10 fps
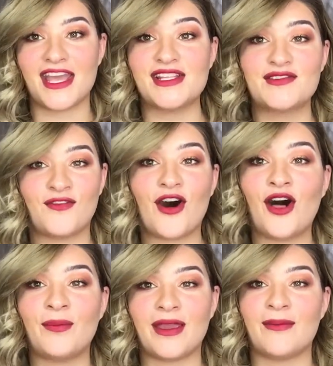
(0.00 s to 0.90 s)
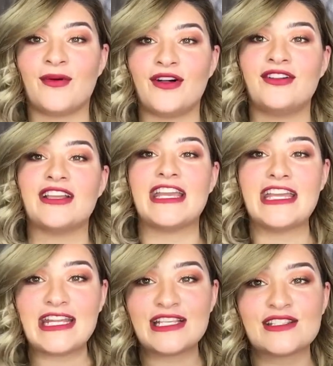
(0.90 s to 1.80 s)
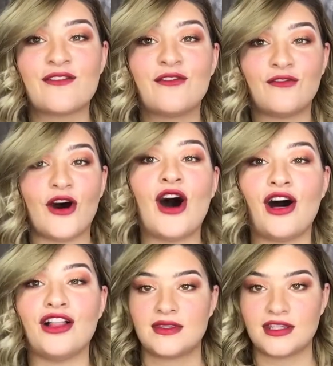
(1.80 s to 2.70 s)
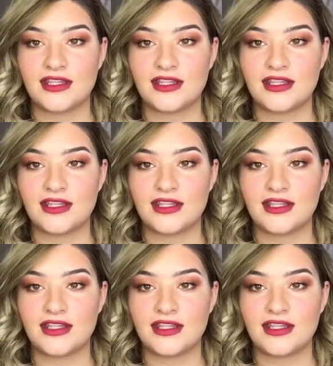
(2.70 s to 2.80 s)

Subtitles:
It's fall, people. It is fall.